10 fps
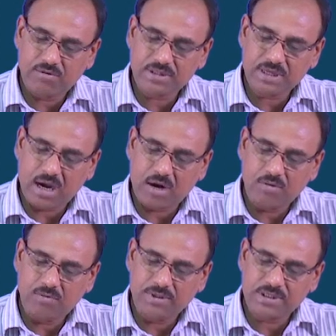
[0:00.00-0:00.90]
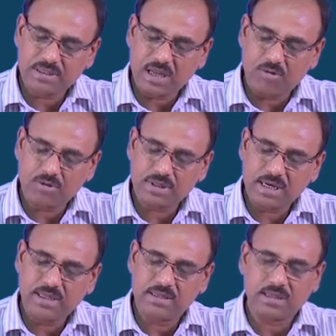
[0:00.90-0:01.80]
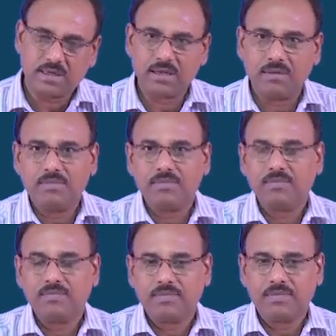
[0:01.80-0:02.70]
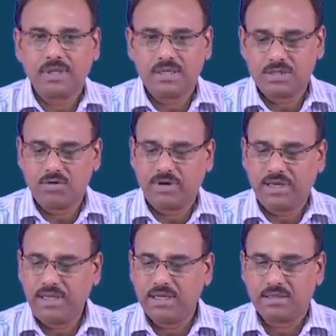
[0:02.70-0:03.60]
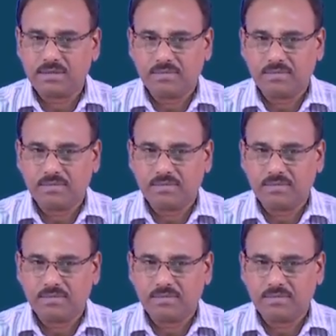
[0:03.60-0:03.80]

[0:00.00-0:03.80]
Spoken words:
which is outside the circle, so over here